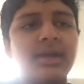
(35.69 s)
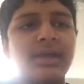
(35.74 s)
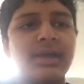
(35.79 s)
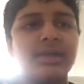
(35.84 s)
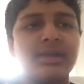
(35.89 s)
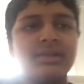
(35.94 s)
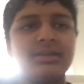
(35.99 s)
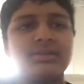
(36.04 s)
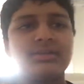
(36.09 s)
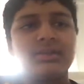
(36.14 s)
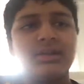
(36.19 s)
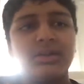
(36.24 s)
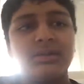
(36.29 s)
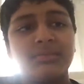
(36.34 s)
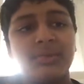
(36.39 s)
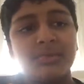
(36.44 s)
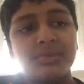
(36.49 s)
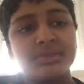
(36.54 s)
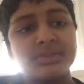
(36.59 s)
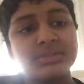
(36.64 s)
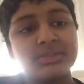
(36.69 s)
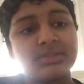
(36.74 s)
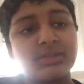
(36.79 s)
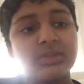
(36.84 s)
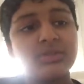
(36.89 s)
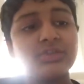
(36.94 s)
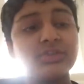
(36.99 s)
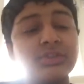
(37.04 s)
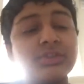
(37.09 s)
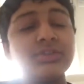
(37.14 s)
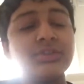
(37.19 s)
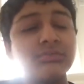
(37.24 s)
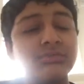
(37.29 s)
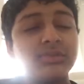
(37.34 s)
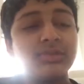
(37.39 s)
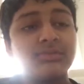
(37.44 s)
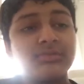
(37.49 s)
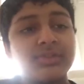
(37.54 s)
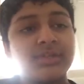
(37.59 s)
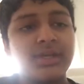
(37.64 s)
And um, I'm gonna start two
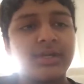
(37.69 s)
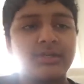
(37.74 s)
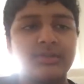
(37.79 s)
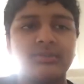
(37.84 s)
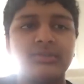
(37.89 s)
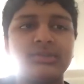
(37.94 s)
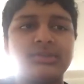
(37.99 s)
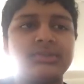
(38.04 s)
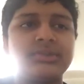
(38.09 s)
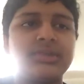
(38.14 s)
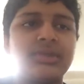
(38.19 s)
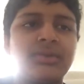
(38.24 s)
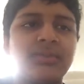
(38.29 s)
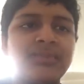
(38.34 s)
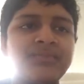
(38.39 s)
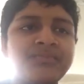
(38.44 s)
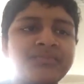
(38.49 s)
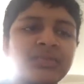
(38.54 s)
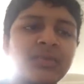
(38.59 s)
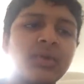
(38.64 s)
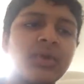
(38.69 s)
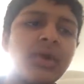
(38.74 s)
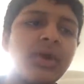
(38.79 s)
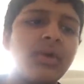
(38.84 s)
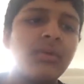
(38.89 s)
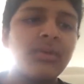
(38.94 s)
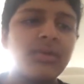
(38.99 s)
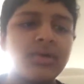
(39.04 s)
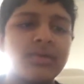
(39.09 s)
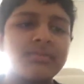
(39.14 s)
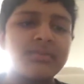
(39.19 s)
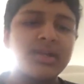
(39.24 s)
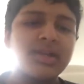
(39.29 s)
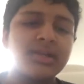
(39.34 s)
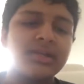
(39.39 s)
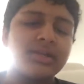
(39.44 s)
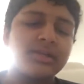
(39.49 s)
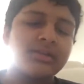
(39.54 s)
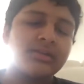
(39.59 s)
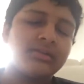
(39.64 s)
new channels. So one of
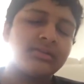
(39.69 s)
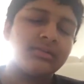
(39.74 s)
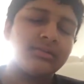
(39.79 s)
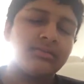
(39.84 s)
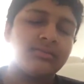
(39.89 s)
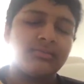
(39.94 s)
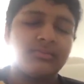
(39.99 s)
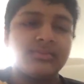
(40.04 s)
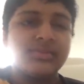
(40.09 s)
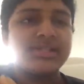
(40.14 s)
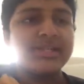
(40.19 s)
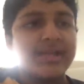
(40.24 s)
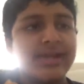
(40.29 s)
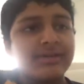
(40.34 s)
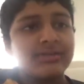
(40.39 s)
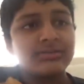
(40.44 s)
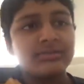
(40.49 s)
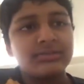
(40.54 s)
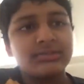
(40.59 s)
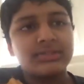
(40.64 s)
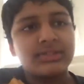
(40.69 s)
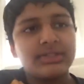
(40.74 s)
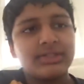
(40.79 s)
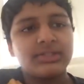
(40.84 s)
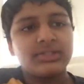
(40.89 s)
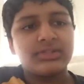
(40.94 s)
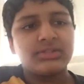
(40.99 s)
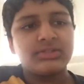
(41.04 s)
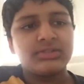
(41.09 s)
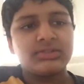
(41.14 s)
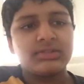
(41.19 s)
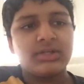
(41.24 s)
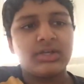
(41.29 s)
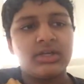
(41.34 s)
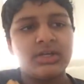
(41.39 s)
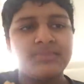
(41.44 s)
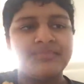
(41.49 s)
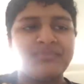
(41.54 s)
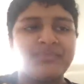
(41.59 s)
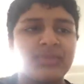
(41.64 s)
my um channels is
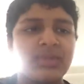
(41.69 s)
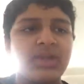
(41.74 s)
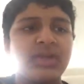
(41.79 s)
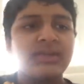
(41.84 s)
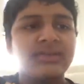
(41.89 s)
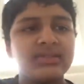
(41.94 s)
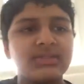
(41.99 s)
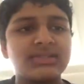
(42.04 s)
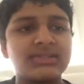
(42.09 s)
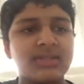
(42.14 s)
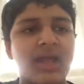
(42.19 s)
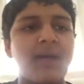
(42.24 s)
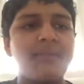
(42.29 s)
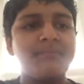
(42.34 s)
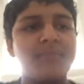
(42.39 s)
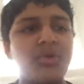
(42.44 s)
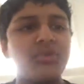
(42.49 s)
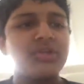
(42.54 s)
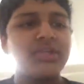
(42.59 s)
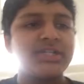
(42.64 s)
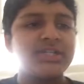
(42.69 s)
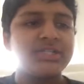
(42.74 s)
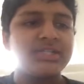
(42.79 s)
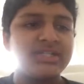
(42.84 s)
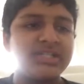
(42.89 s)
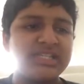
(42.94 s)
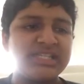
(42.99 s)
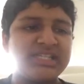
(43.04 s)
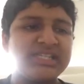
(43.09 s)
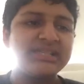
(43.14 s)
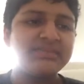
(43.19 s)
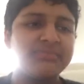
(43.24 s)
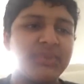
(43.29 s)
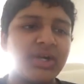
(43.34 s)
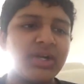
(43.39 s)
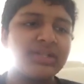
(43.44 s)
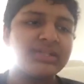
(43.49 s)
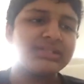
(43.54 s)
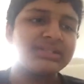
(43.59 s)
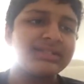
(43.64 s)
um stop motion
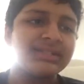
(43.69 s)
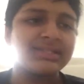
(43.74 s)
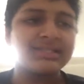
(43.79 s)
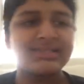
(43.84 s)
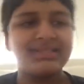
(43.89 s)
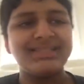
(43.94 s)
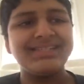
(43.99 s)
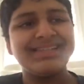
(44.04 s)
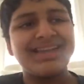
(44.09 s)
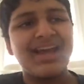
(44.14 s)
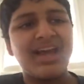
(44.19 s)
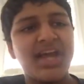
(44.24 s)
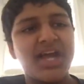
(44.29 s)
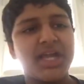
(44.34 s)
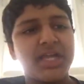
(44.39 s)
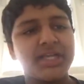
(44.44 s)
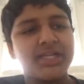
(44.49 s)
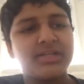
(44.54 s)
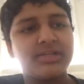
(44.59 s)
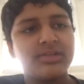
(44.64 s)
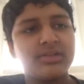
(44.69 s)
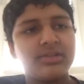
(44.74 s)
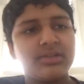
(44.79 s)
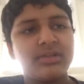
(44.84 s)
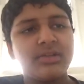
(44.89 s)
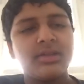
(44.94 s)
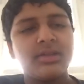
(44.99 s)
ebud 69.